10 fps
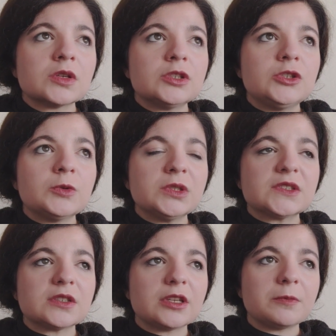doing
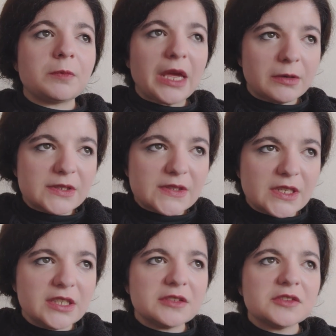some
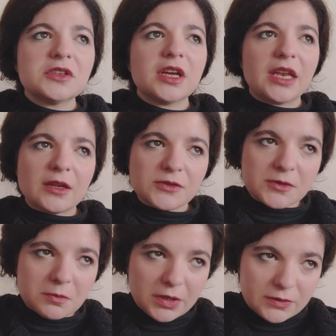embarrassing
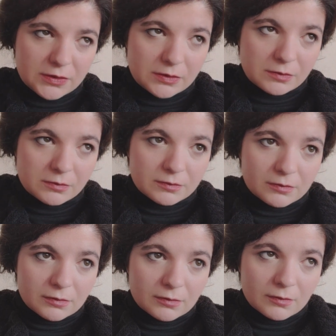announcements
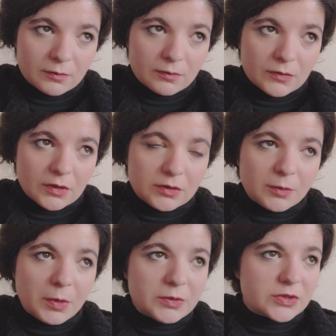in the
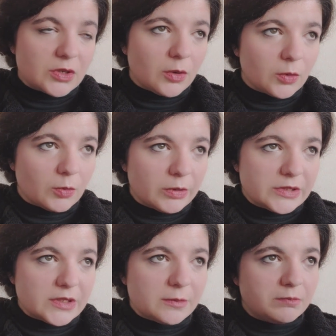most
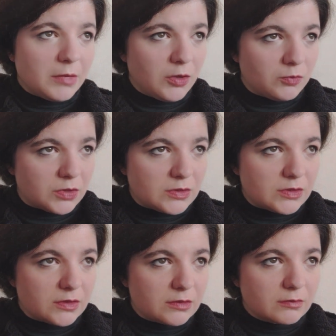awkward
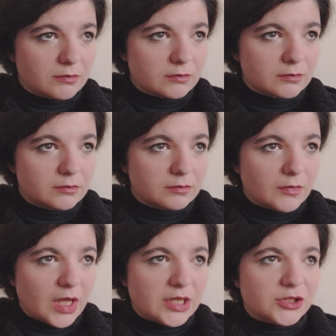moment
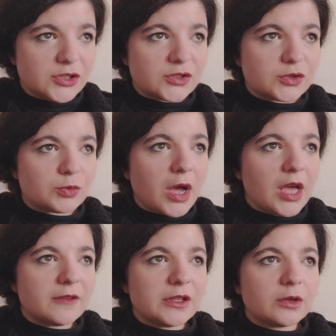and just
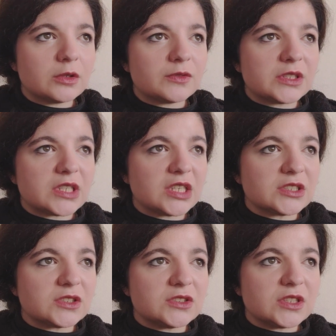driving all of the
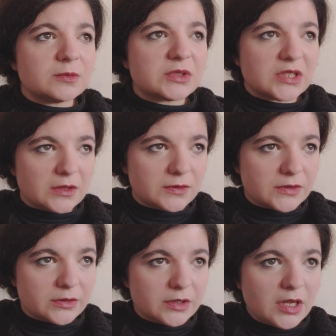attention to
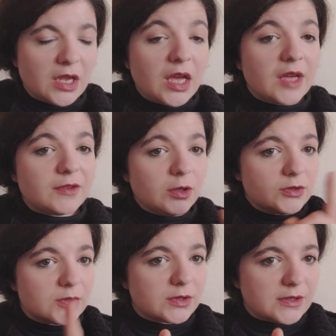themselves. I've
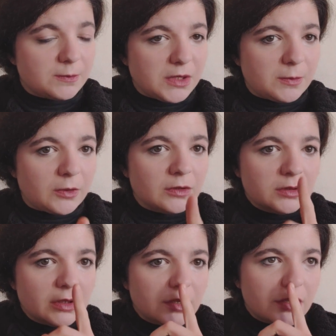also seen people
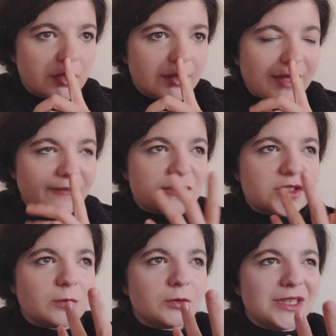that for
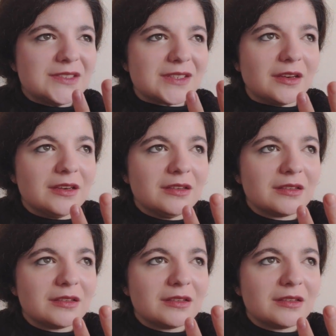some reason